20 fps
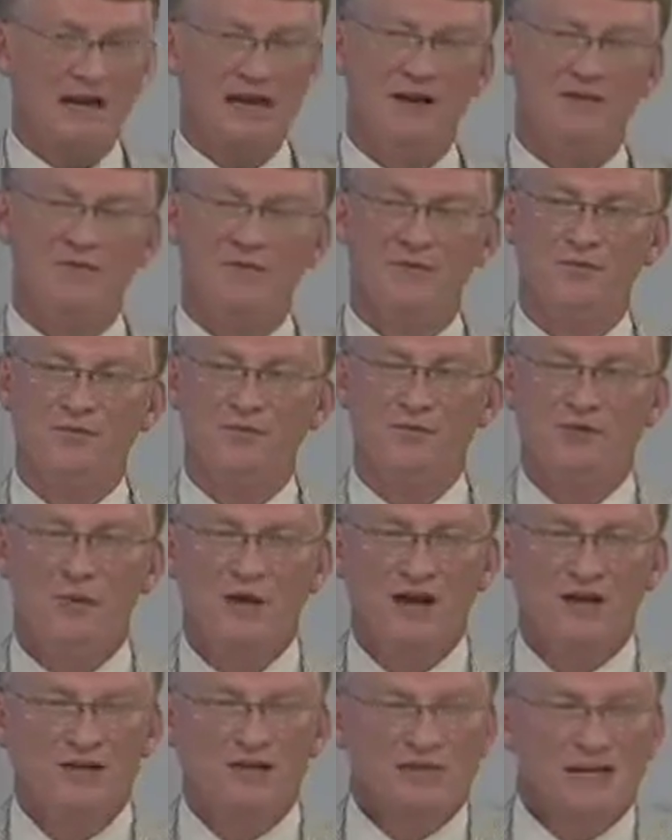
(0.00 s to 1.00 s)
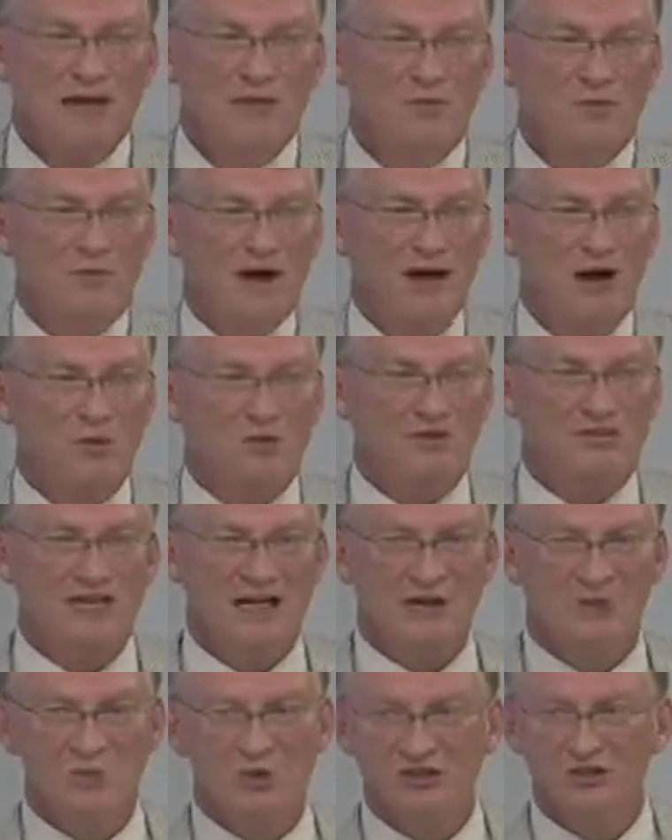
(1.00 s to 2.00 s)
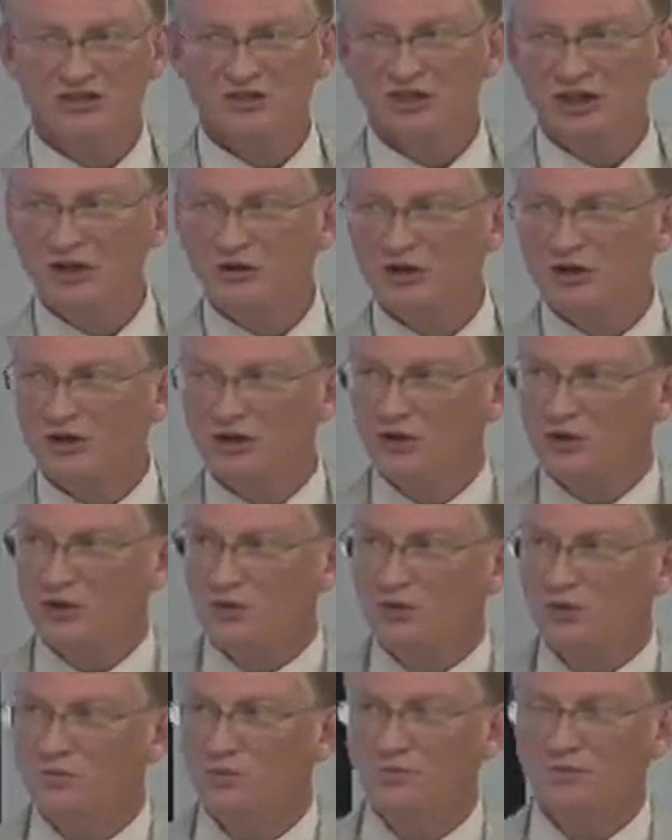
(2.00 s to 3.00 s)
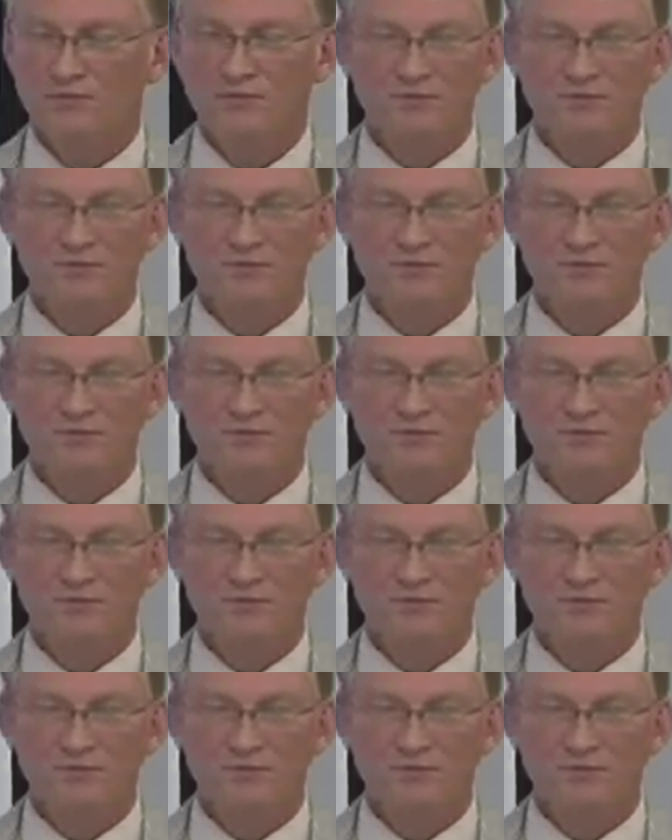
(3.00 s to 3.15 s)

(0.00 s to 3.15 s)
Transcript: And the way this came about was I had one student who